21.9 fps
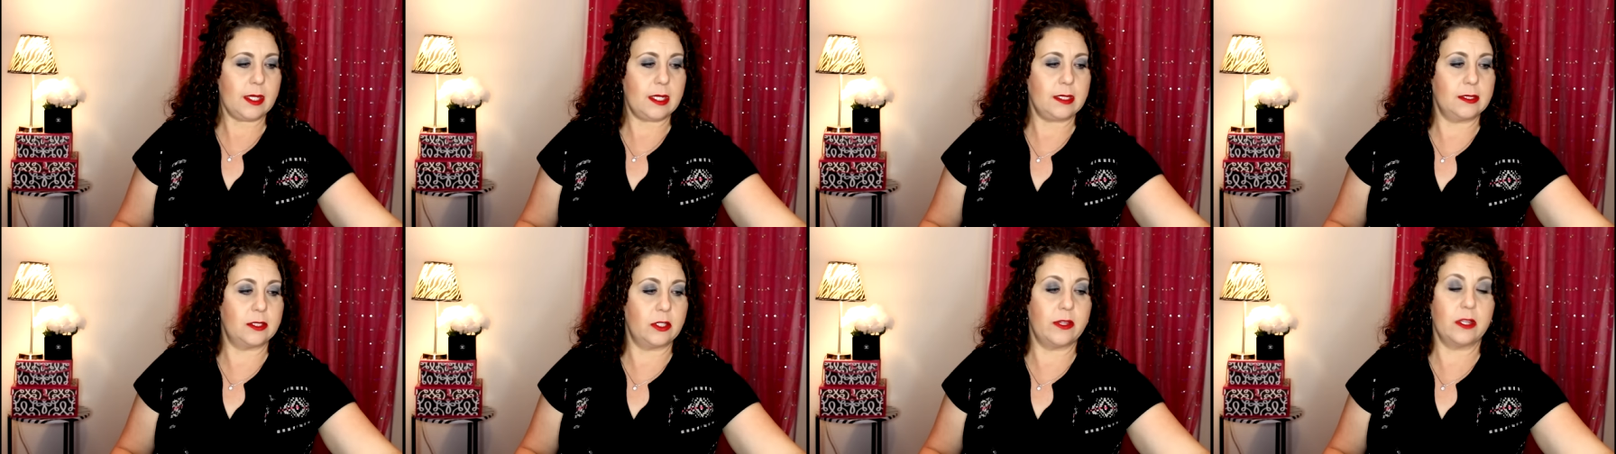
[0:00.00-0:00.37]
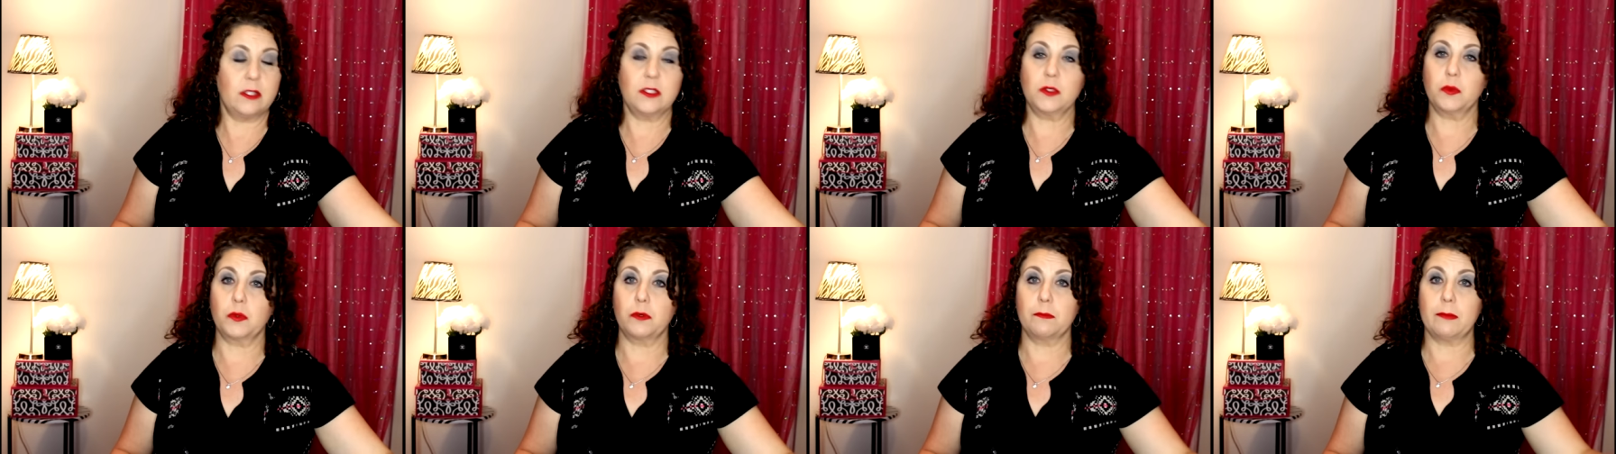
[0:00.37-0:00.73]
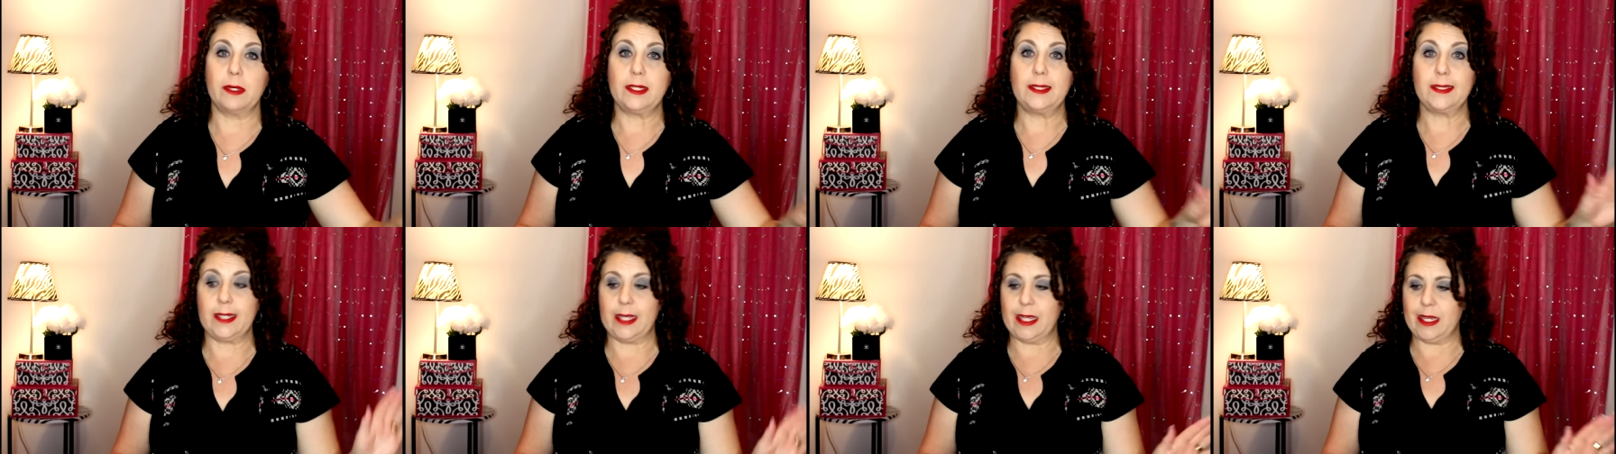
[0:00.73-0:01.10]
So those were my
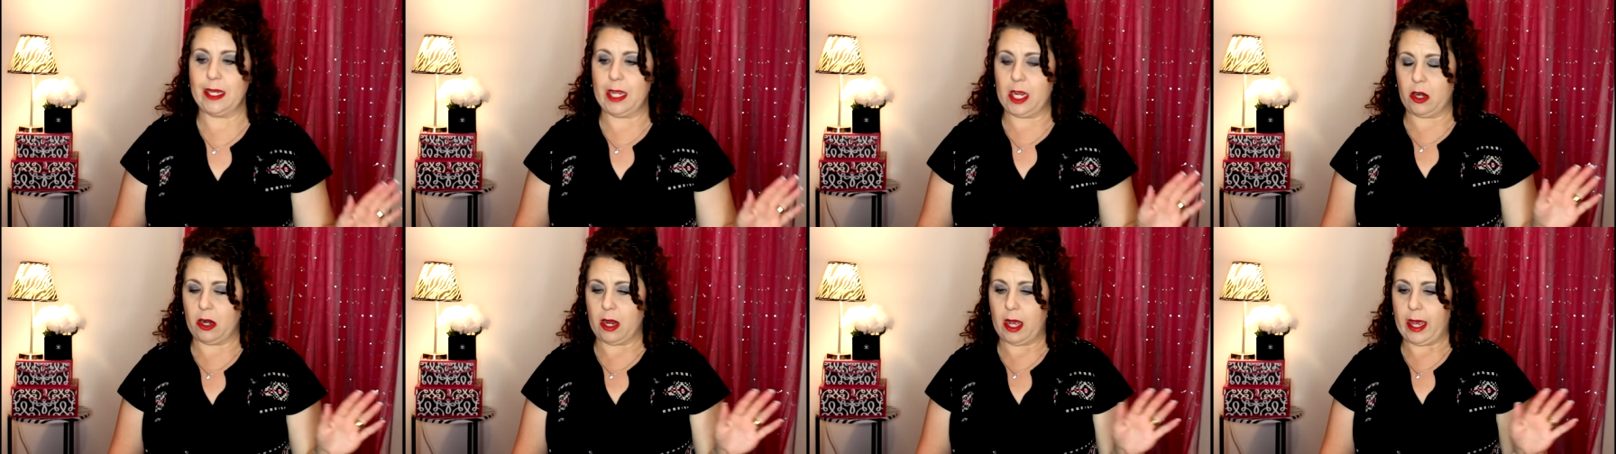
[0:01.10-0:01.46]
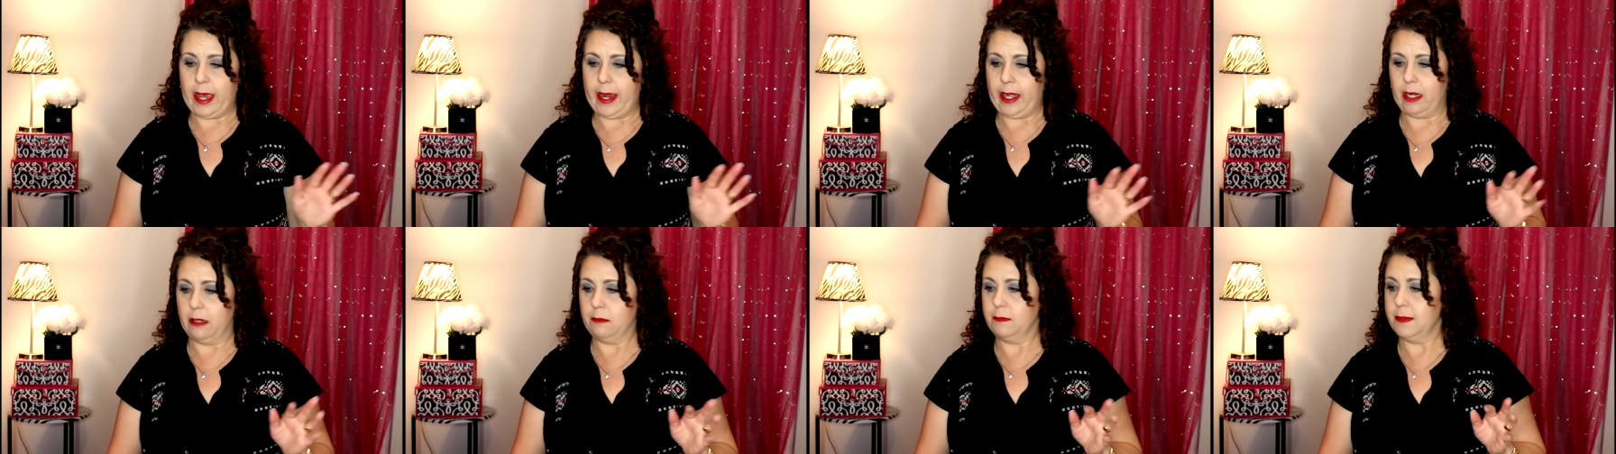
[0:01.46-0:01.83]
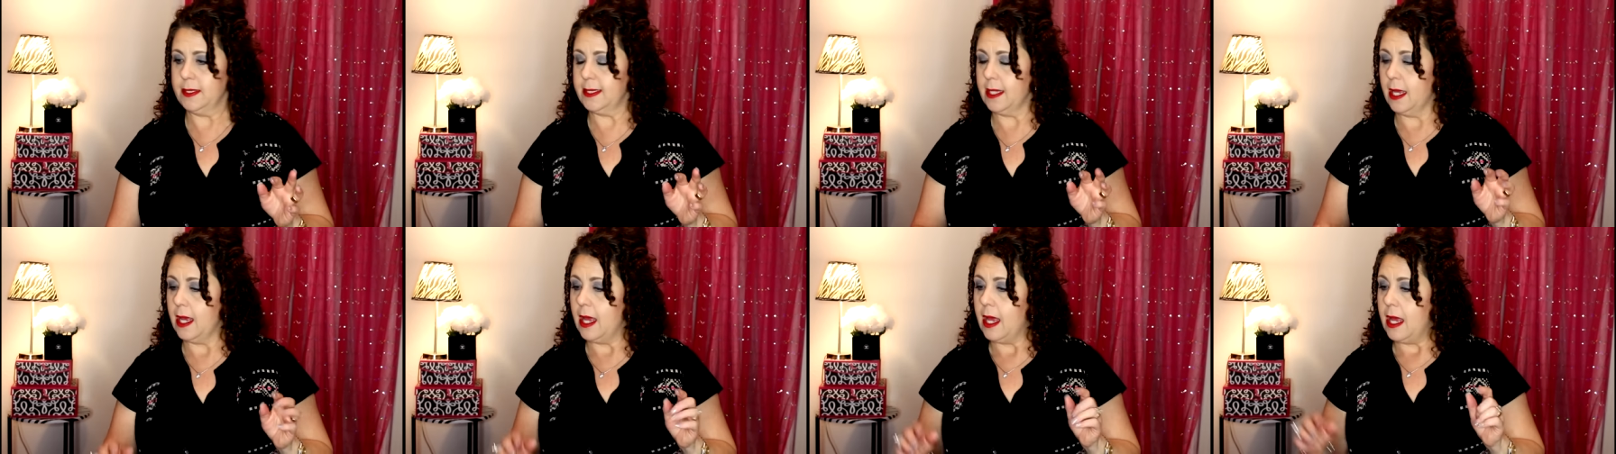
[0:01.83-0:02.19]
skincare
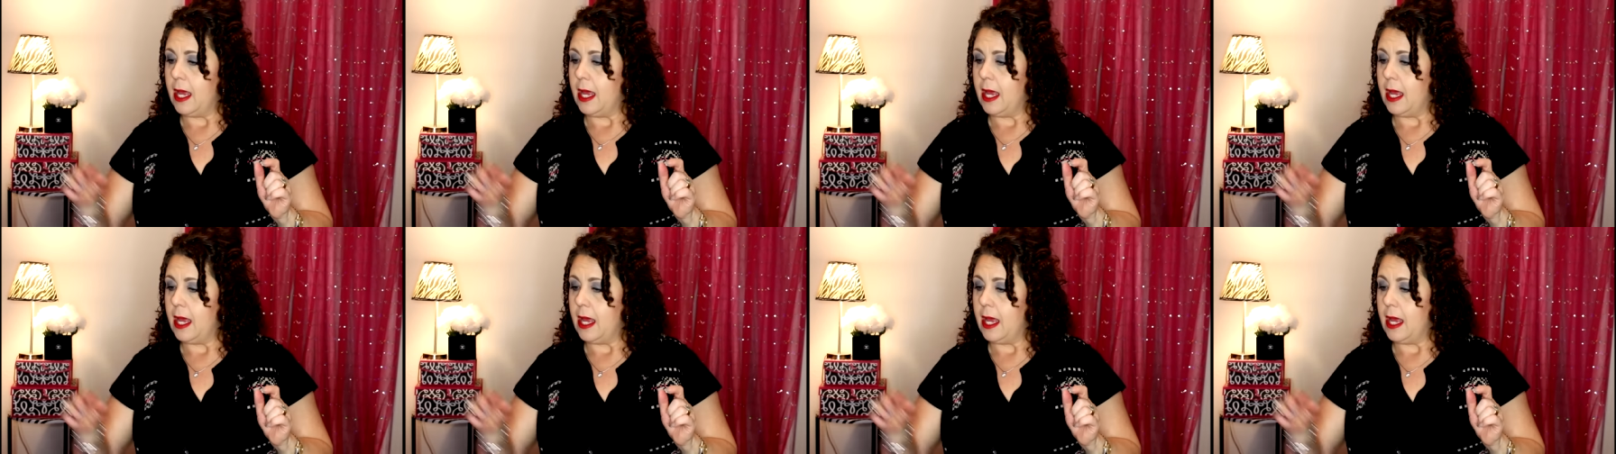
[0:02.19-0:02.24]
items.